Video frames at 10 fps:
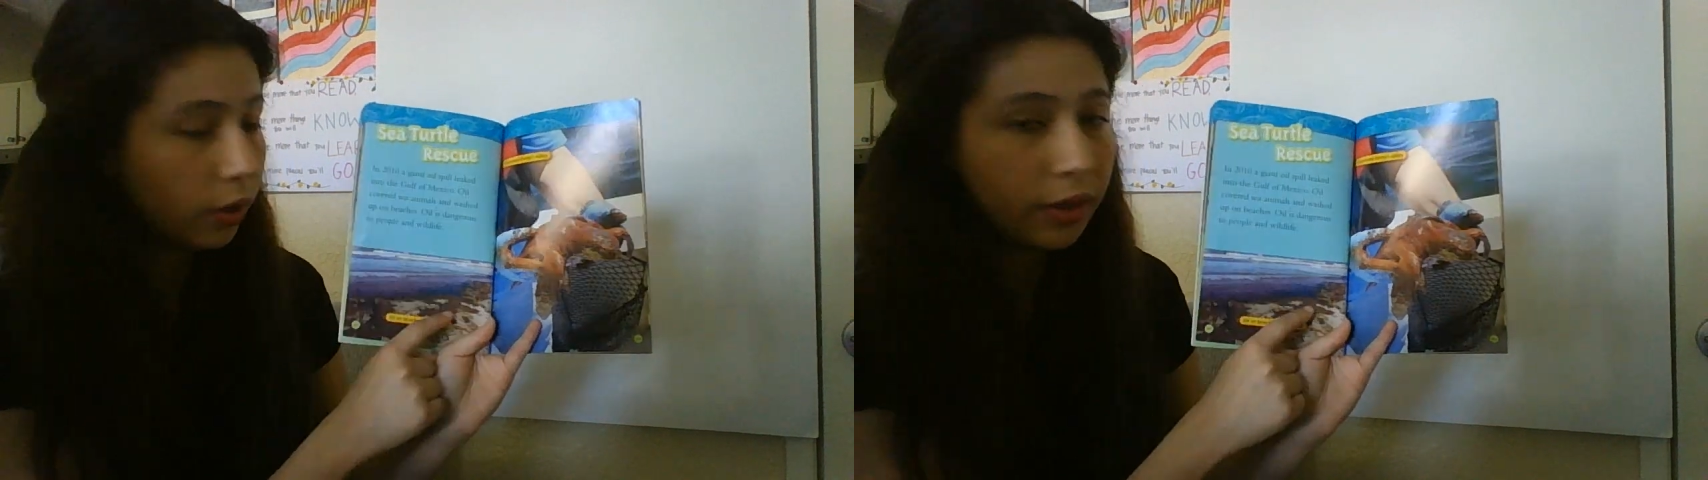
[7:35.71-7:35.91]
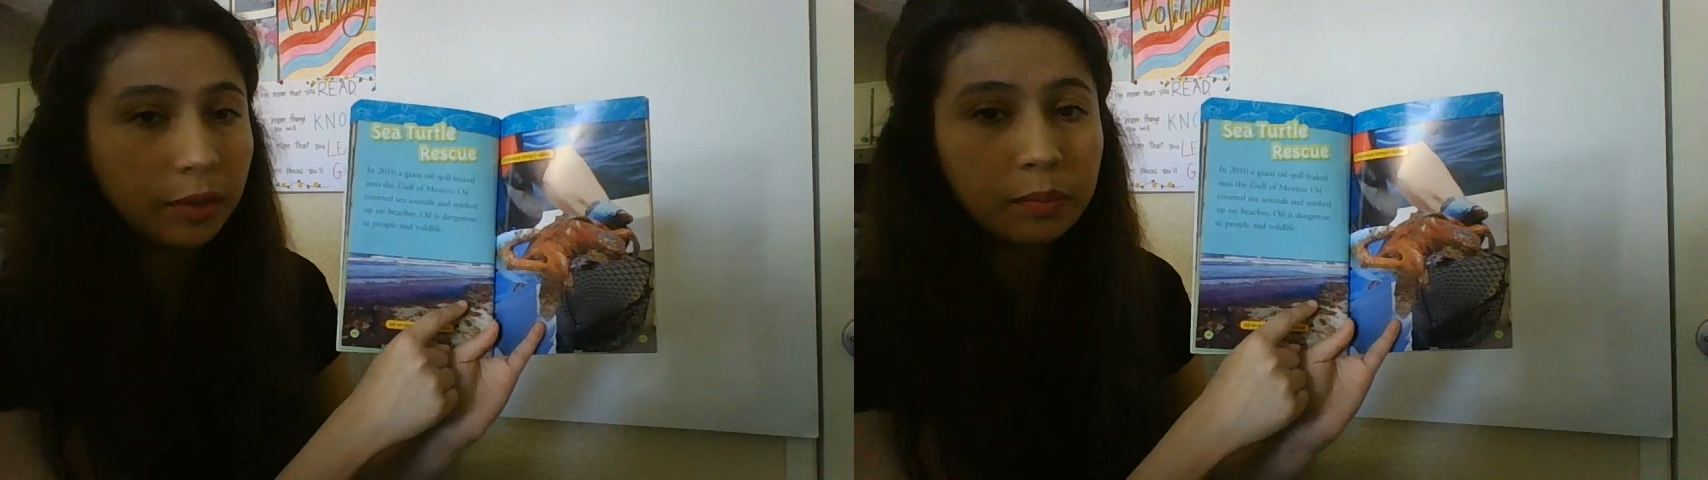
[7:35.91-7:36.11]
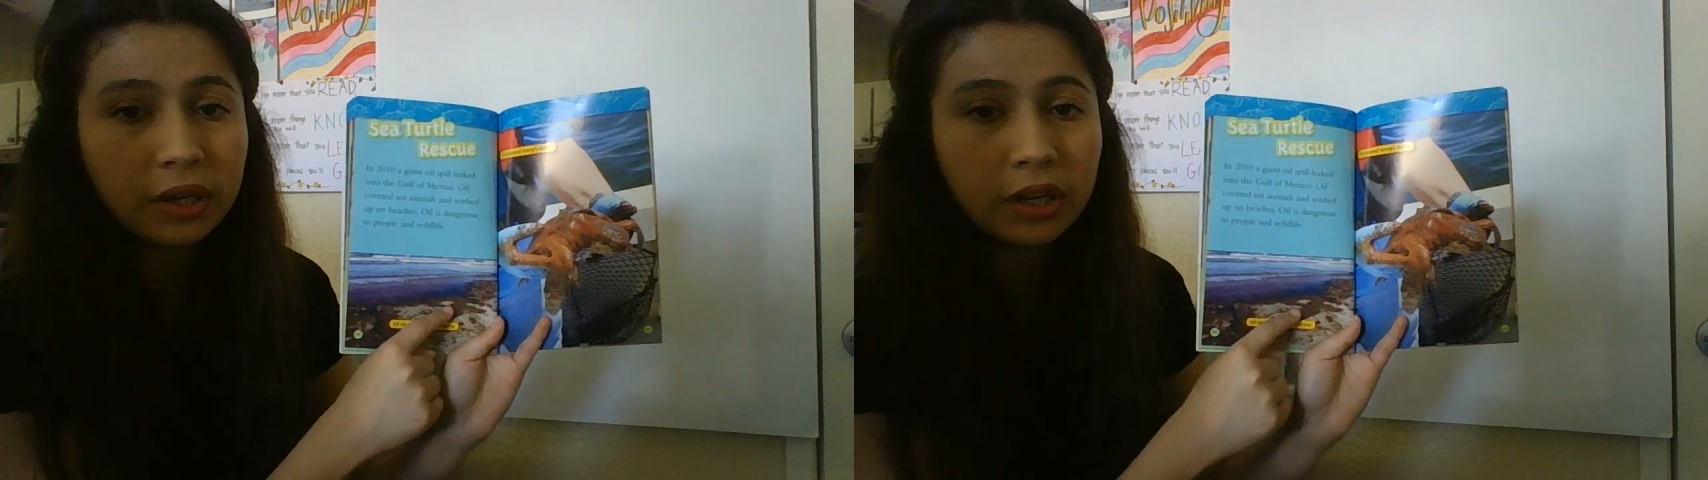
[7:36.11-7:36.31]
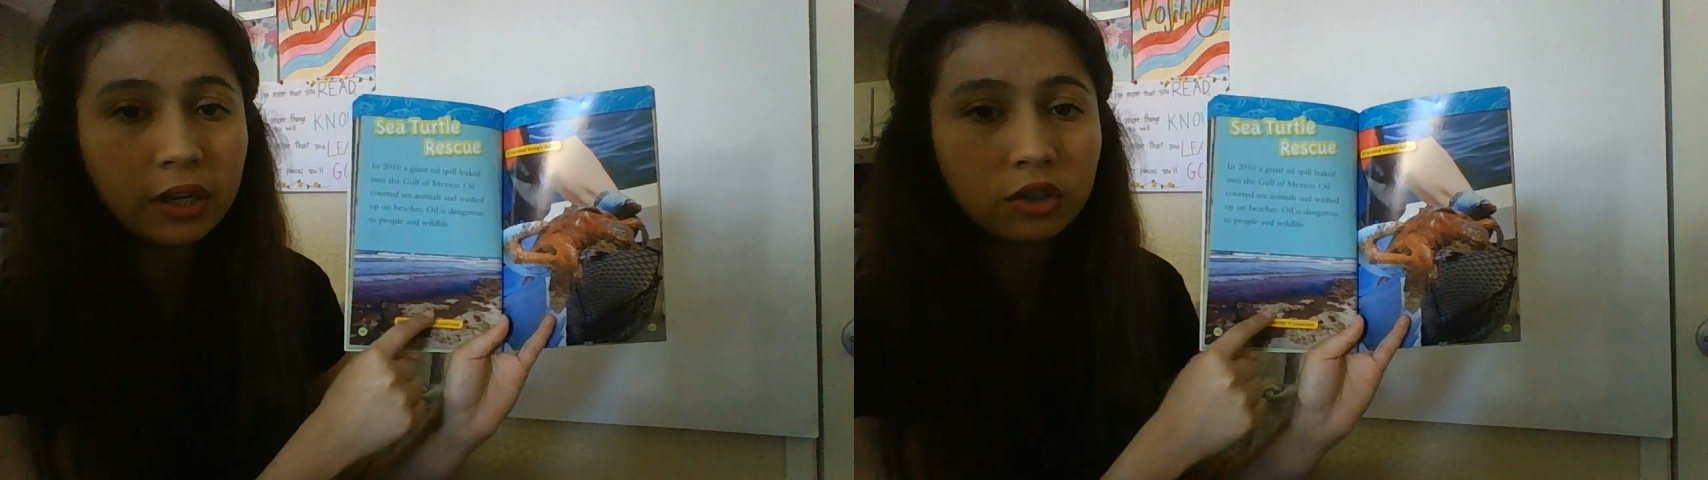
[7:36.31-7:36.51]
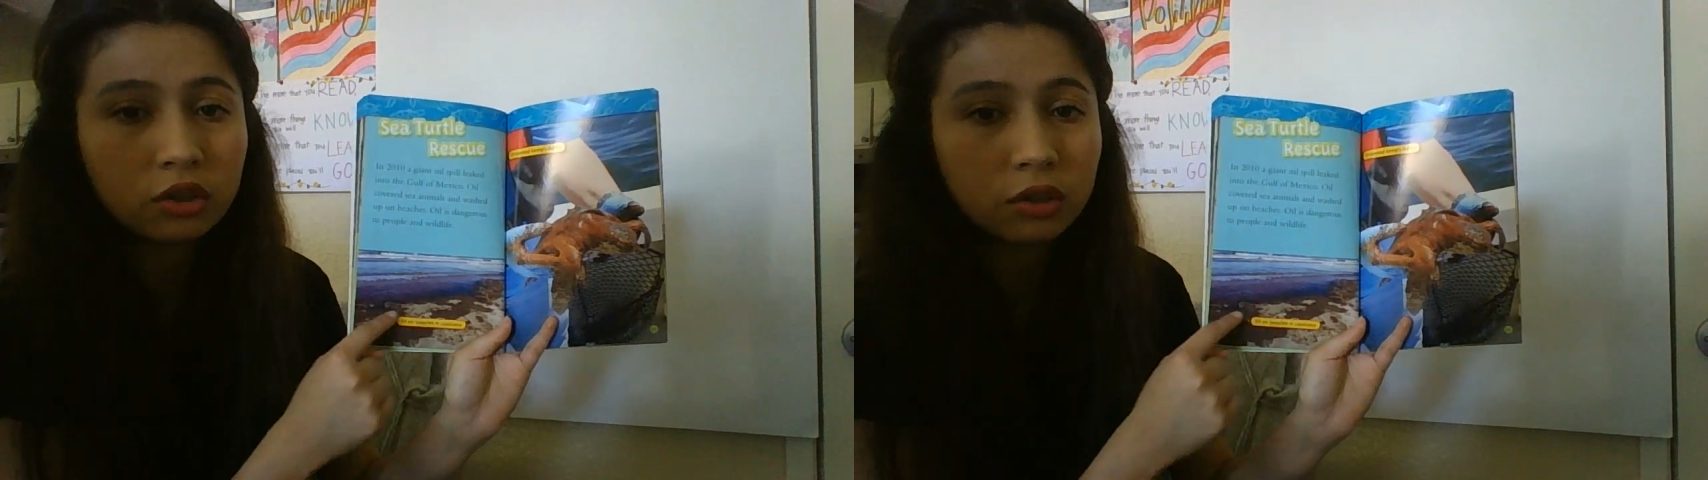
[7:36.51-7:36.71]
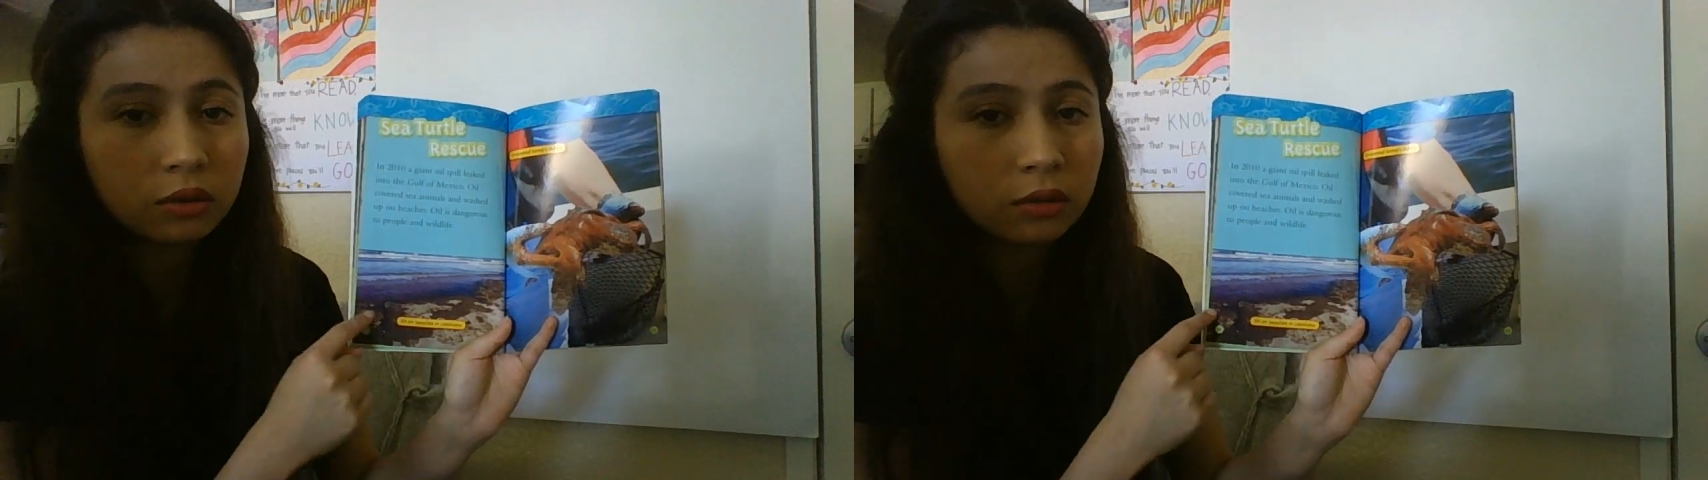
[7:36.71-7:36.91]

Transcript: on the beach.